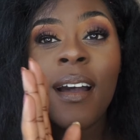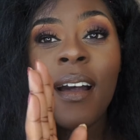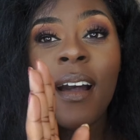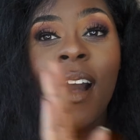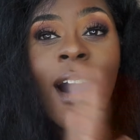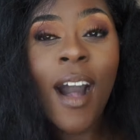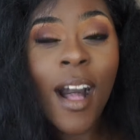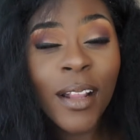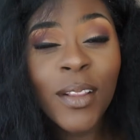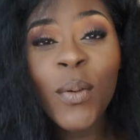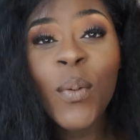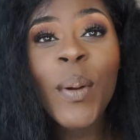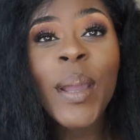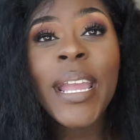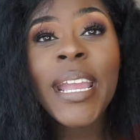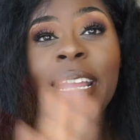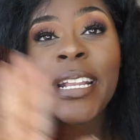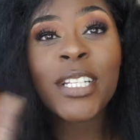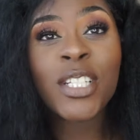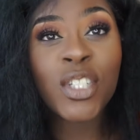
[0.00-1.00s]

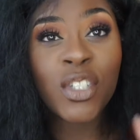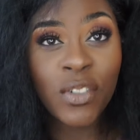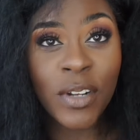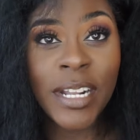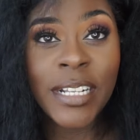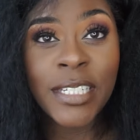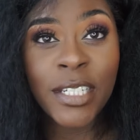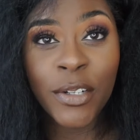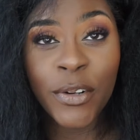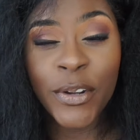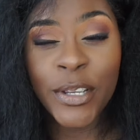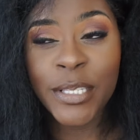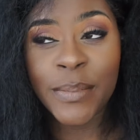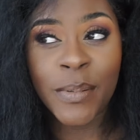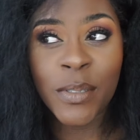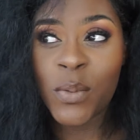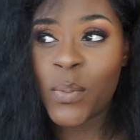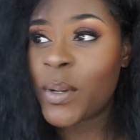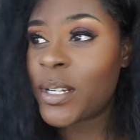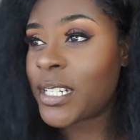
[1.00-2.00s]
Halloween straight to
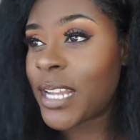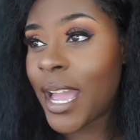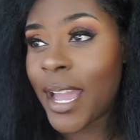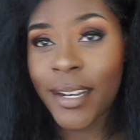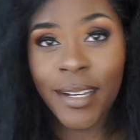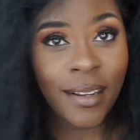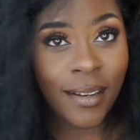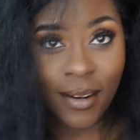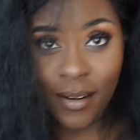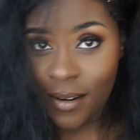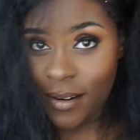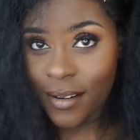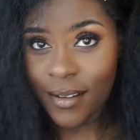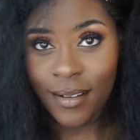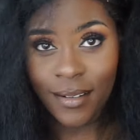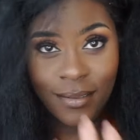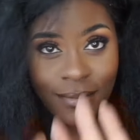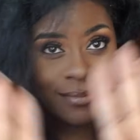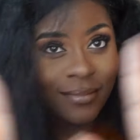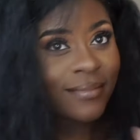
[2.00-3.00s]
Christmas, which I,
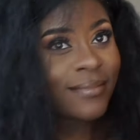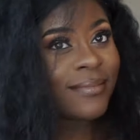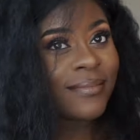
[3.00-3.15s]
girl,